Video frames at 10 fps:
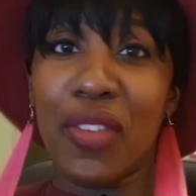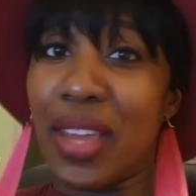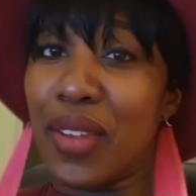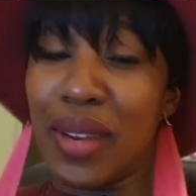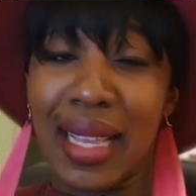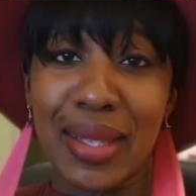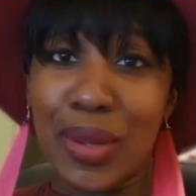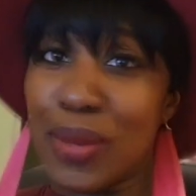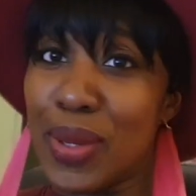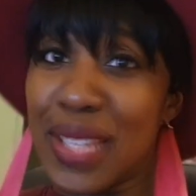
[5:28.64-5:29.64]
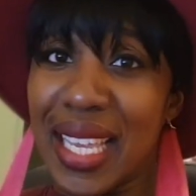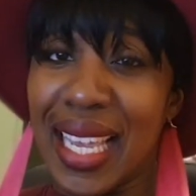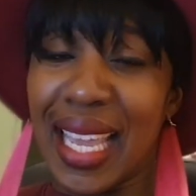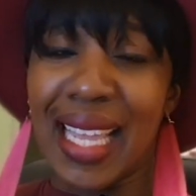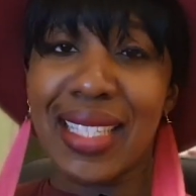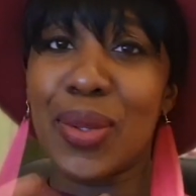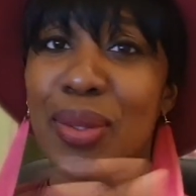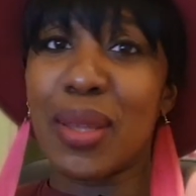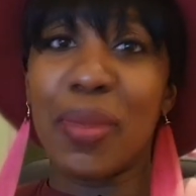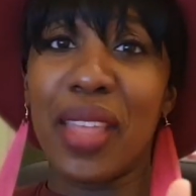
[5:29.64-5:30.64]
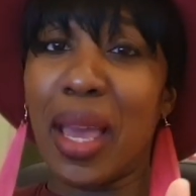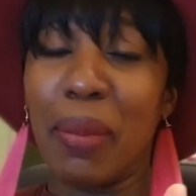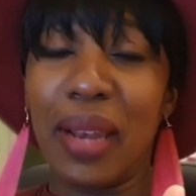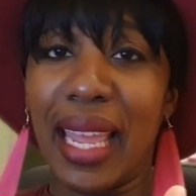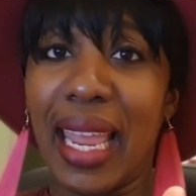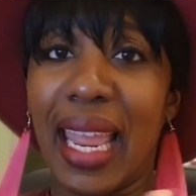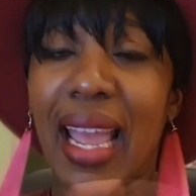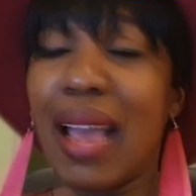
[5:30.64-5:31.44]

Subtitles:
fan of classical music. It's not something I play